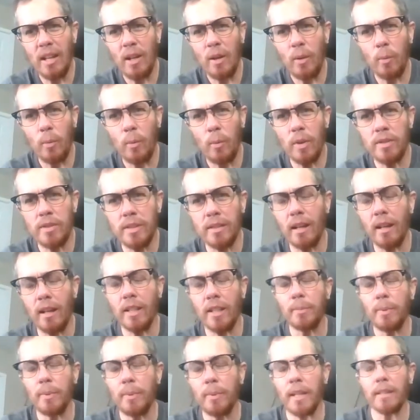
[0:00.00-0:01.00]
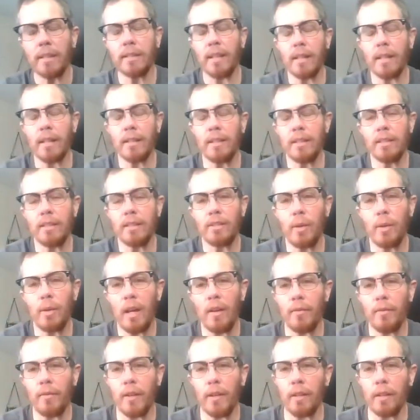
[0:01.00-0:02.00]
which is nice because I tend to
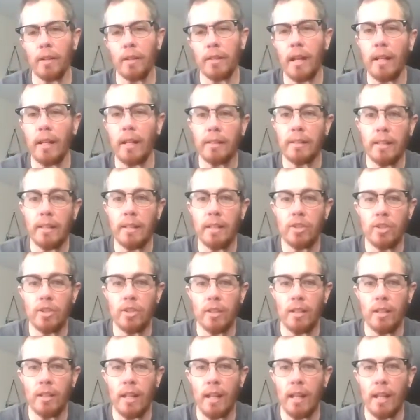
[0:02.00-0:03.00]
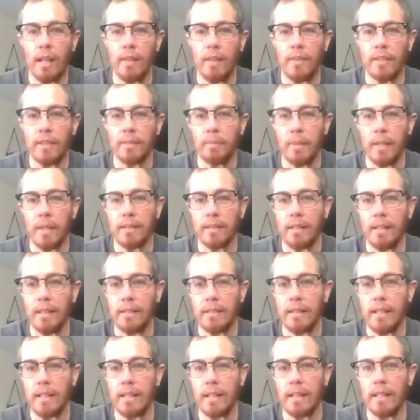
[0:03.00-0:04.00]
have a fairly tight tension, and this makes it
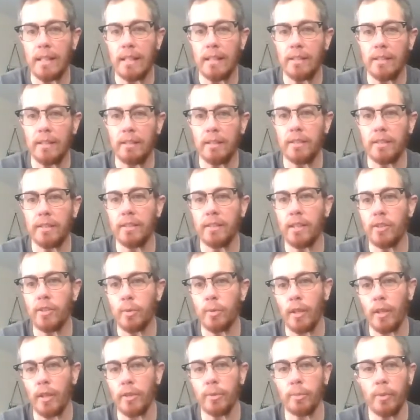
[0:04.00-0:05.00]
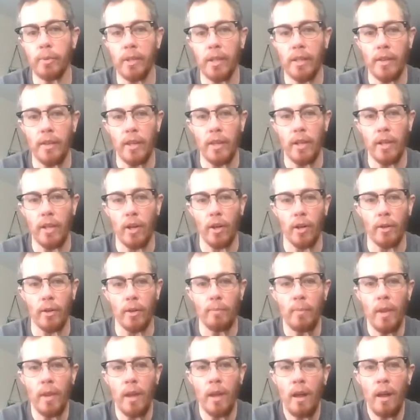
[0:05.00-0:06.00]
easy to get into the stitch without splitting the yarn.
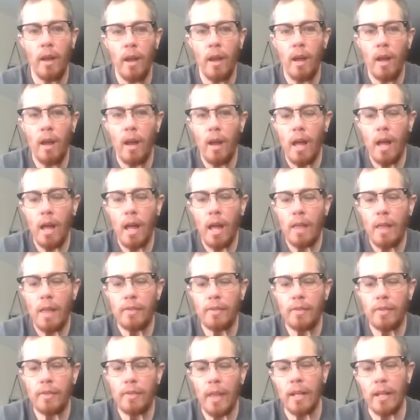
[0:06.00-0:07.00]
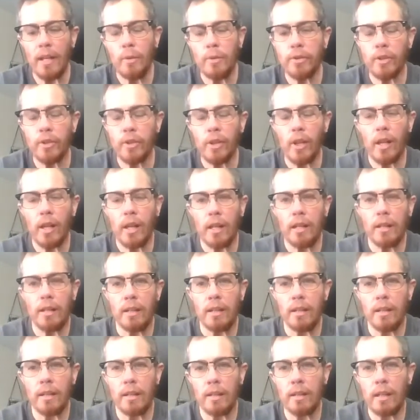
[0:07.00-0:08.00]
They don't
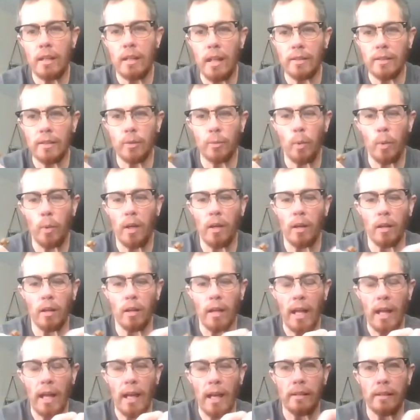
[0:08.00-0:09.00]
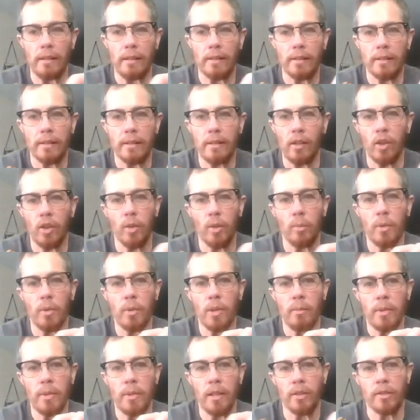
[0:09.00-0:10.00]
slide as well as the aluminum
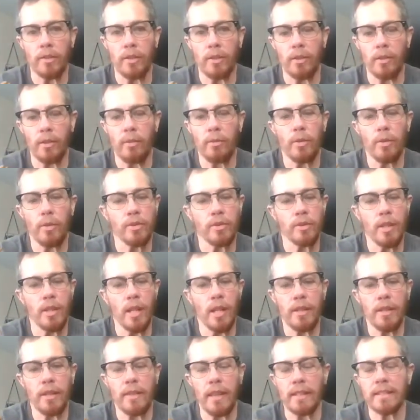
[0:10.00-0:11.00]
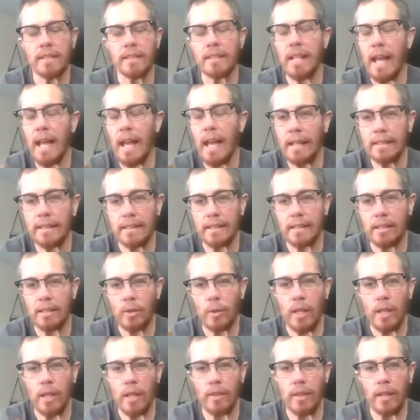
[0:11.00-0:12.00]
needles do. There's nothing that snags it
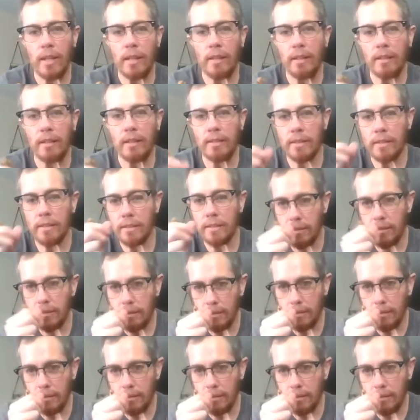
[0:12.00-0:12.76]
or anything. They just,